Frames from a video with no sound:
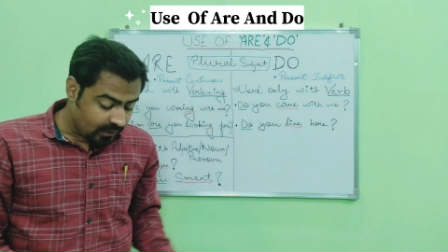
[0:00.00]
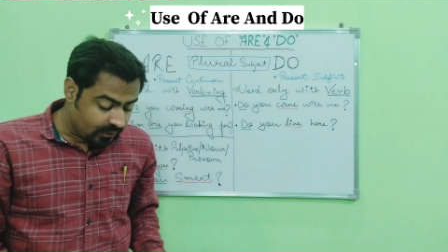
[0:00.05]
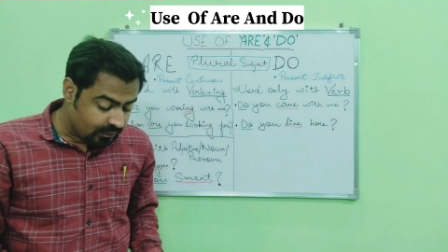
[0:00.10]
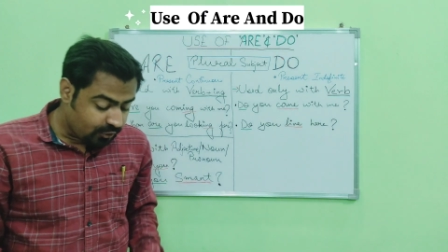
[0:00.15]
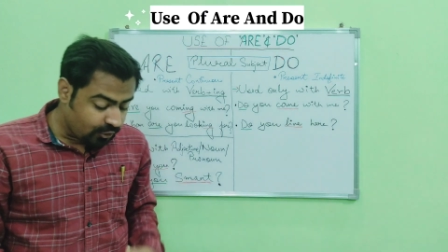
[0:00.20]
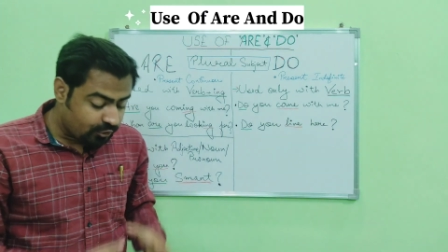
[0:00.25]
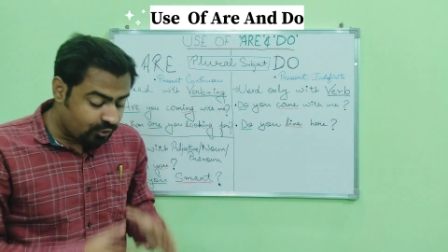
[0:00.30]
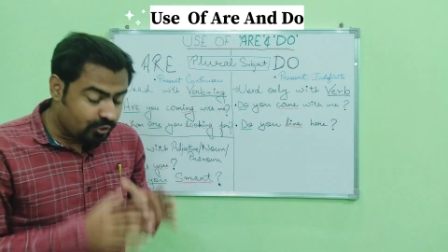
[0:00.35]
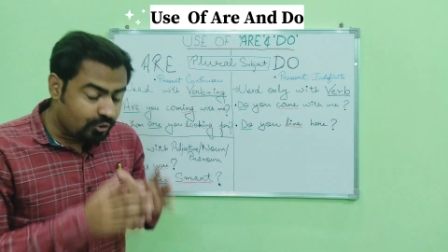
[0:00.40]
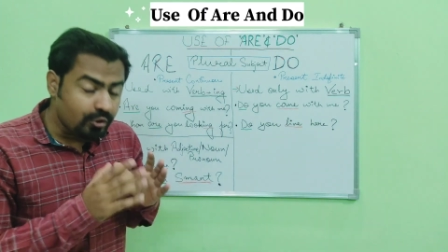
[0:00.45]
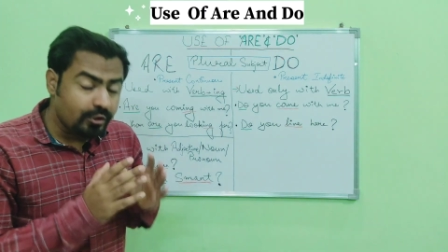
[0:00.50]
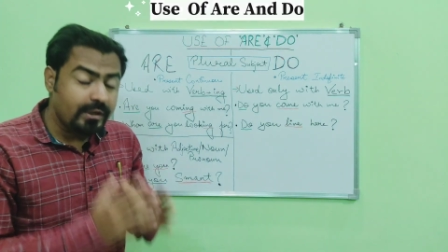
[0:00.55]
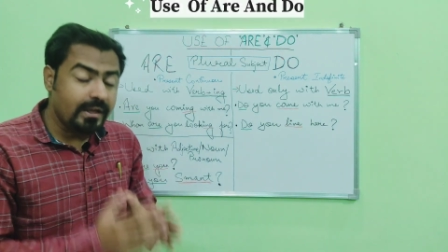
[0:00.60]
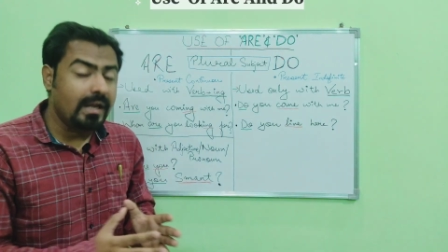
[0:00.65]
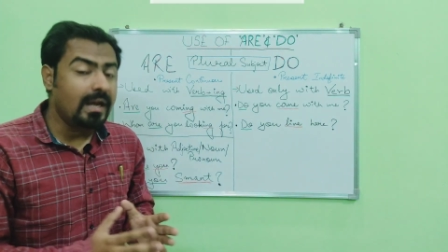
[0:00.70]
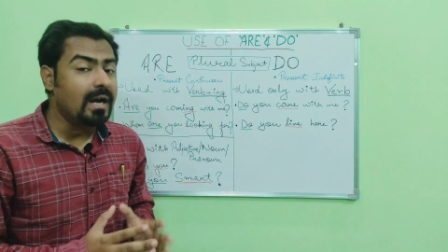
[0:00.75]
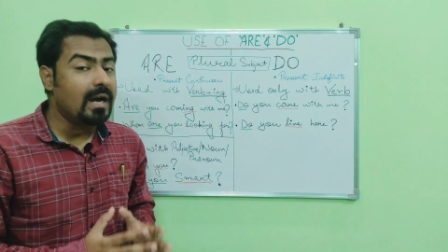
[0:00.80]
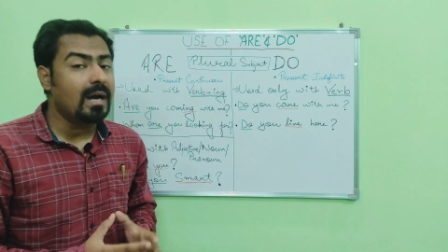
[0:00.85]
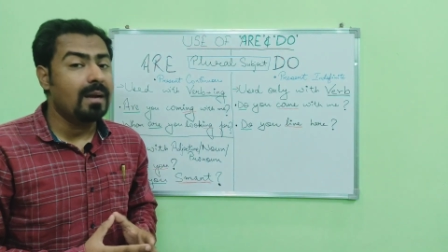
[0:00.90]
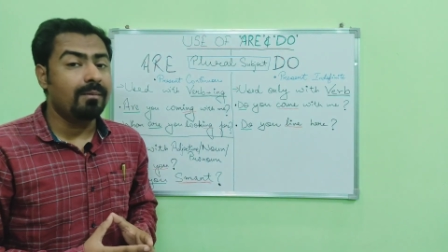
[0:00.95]
So
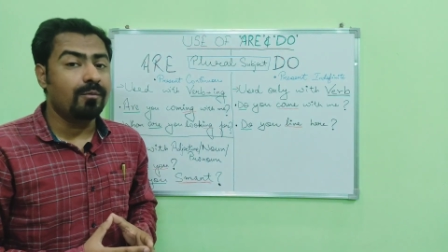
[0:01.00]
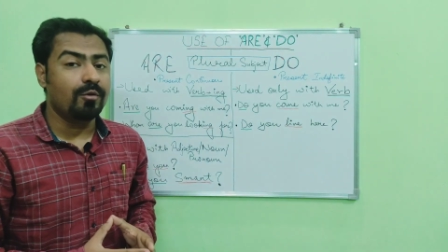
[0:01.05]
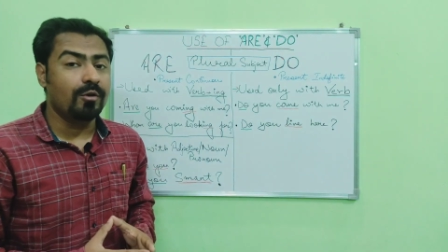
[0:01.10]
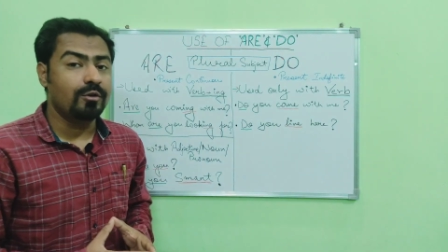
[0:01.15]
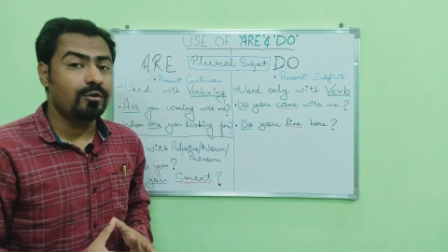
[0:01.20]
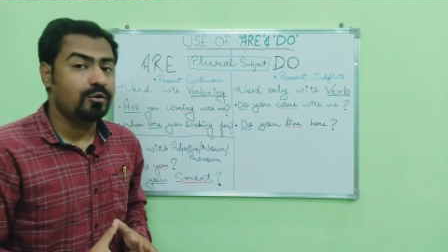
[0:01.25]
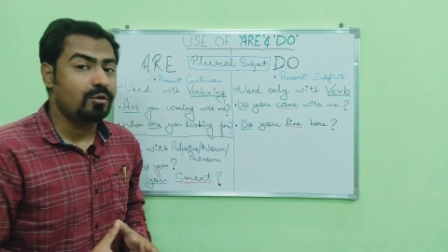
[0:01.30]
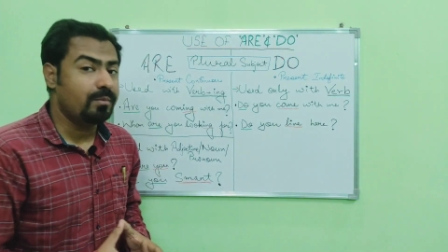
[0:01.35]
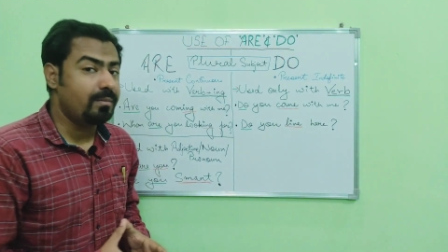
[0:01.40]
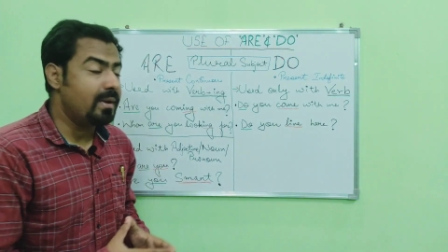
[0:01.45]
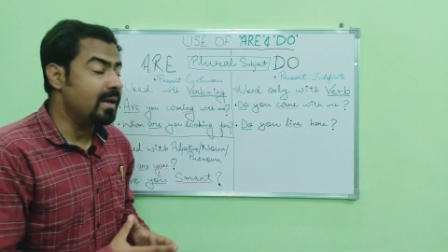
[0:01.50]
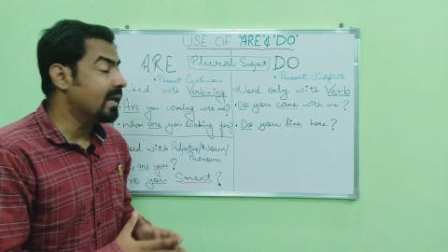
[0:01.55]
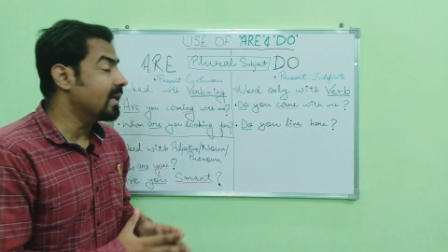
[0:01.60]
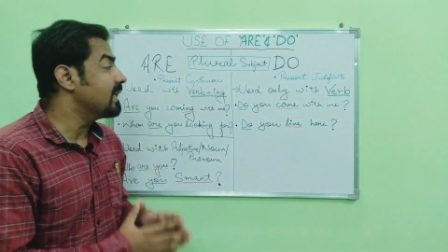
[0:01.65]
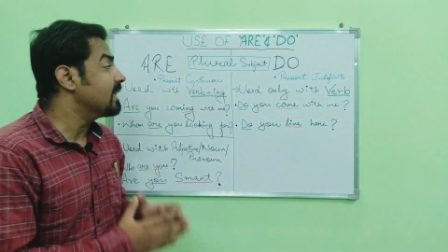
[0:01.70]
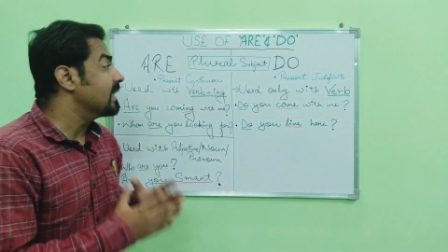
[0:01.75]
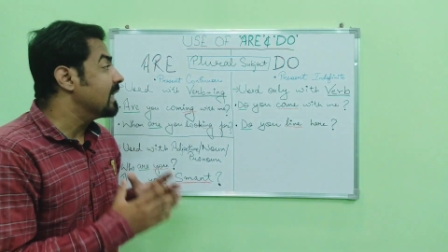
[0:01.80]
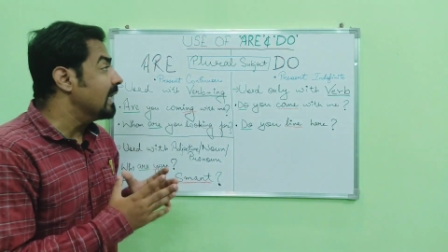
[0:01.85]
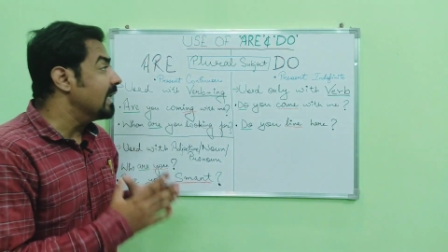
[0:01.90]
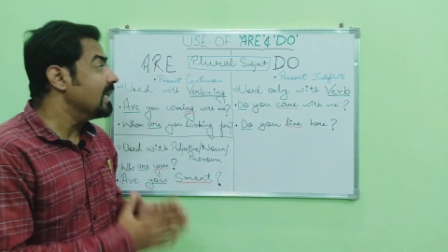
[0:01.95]
today I am going to make
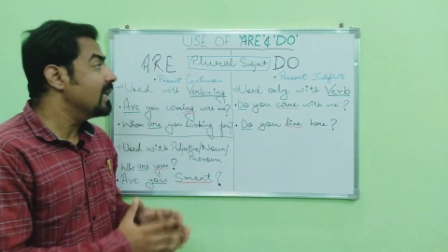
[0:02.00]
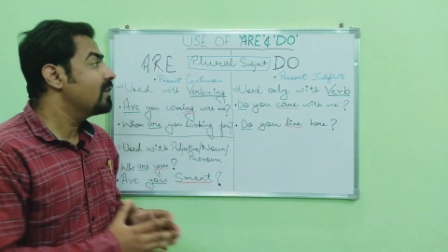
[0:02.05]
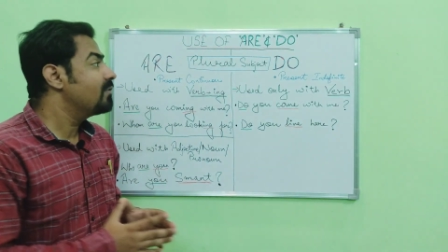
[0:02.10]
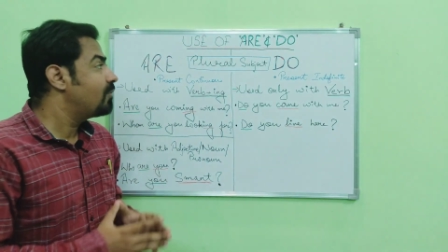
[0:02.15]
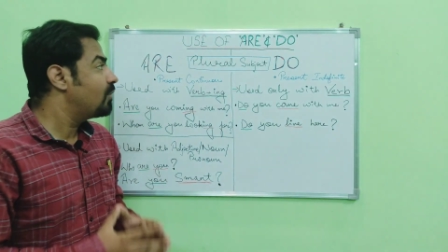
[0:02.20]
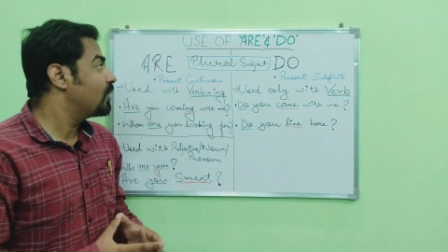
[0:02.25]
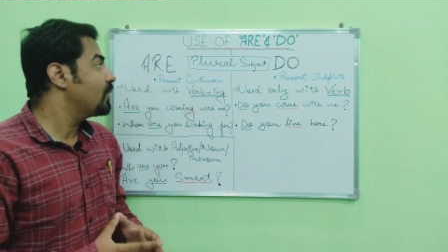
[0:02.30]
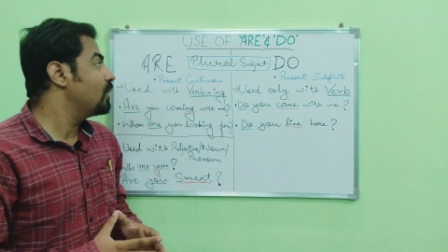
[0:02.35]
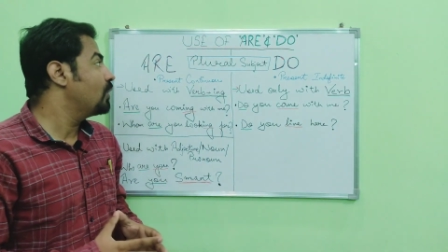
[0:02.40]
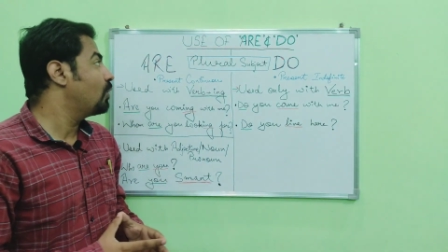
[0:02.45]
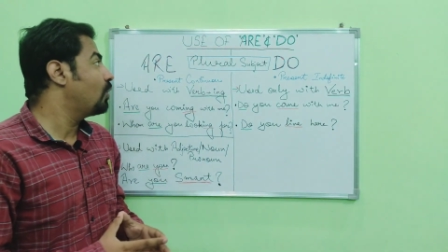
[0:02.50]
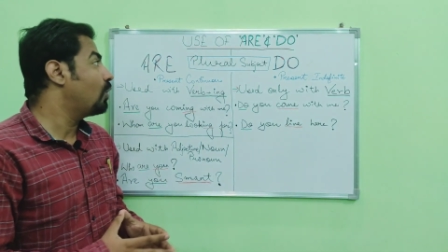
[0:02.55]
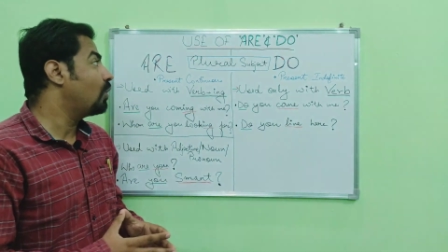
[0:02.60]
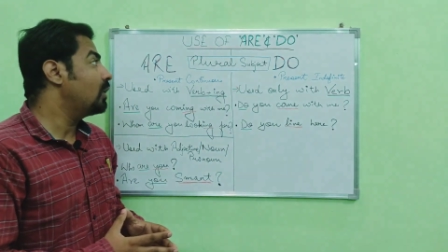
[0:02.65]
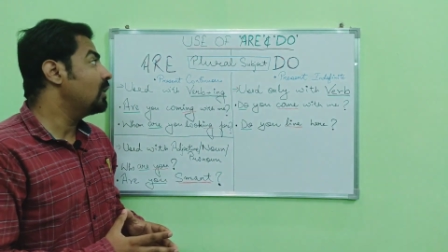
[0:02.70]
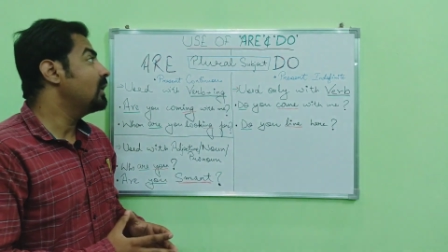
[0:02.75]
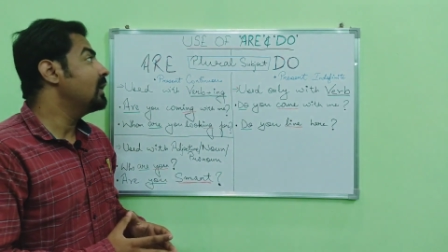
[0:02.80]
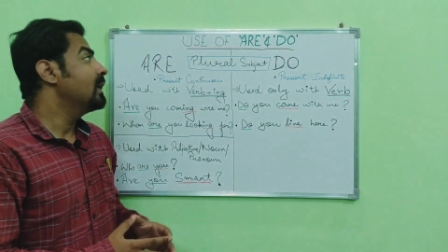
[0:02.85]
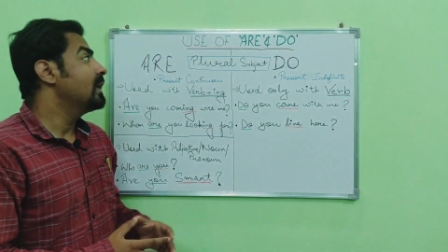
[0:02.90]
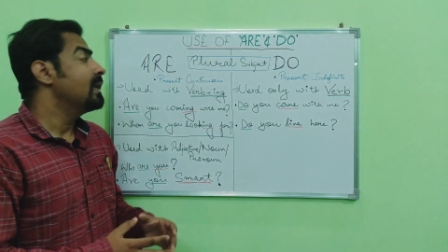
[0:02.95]
it clear for you
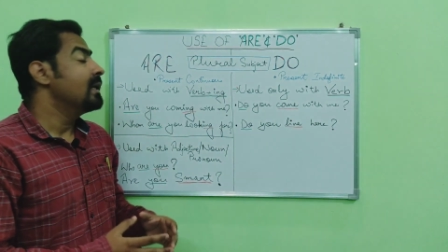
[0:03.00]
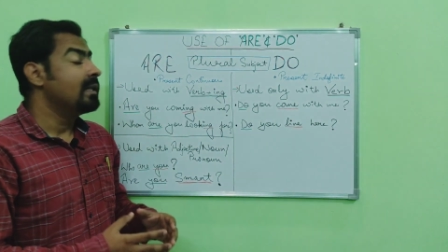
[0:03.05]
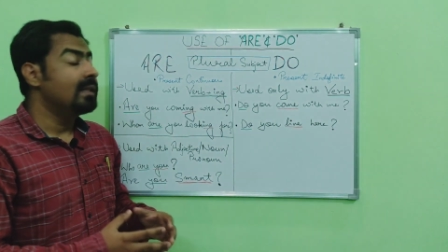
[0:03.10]
all